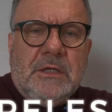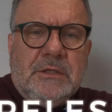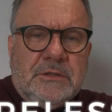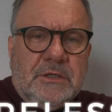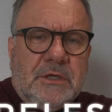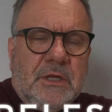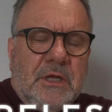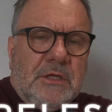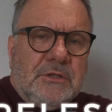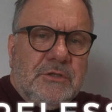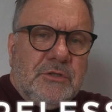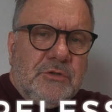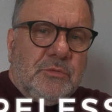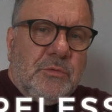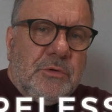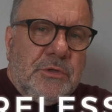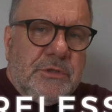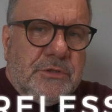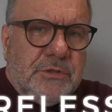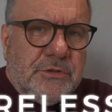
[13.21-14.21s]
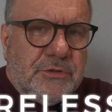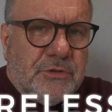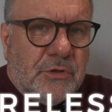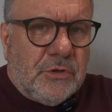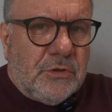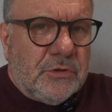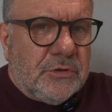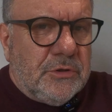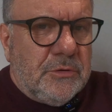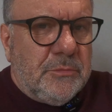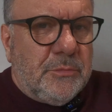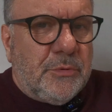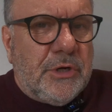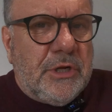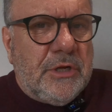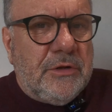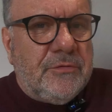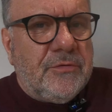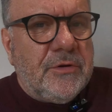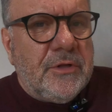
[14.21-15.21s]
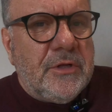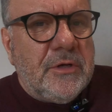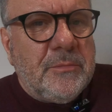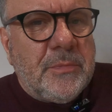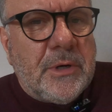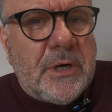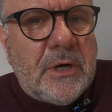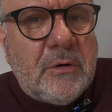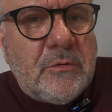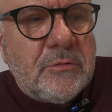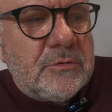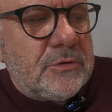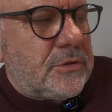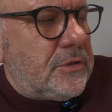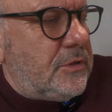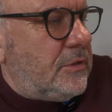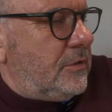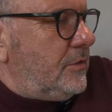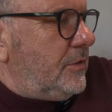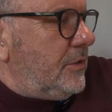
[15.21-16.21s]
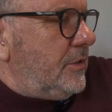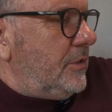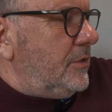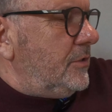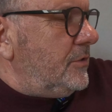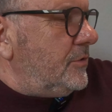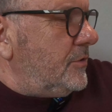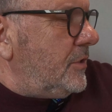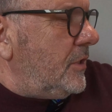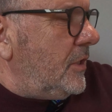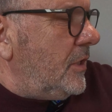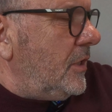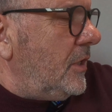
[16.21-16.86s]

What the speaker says: Today I just wanted to talk to you briefly about these